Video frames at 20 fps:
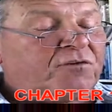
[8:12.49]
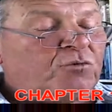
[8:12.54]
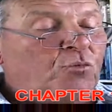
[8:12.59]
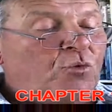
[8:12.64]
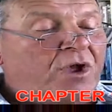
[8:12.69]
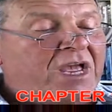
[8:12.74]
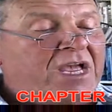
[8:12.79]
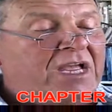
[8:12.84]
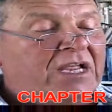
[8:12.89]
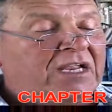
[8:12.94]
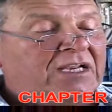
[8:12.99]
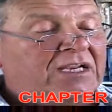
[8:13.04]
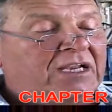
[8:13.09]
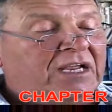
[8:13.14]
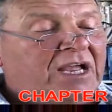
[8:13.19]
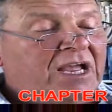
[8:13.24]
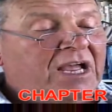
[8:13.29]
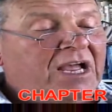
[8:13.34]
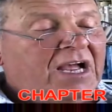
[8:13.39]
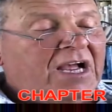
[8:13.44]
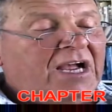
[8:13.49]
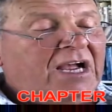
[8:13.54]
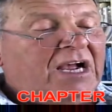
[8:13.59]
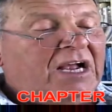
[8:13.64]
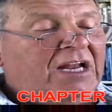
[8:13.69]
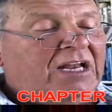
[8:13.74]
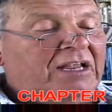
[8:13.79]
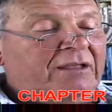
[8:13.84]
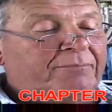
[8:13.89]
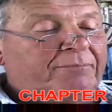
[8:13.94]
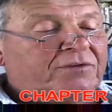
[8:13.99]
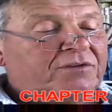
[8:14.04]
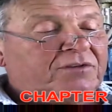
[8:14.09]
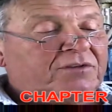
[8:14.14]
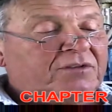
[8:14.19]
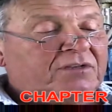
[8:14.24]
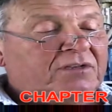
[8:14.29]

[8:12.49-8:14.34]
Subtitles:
wing clipped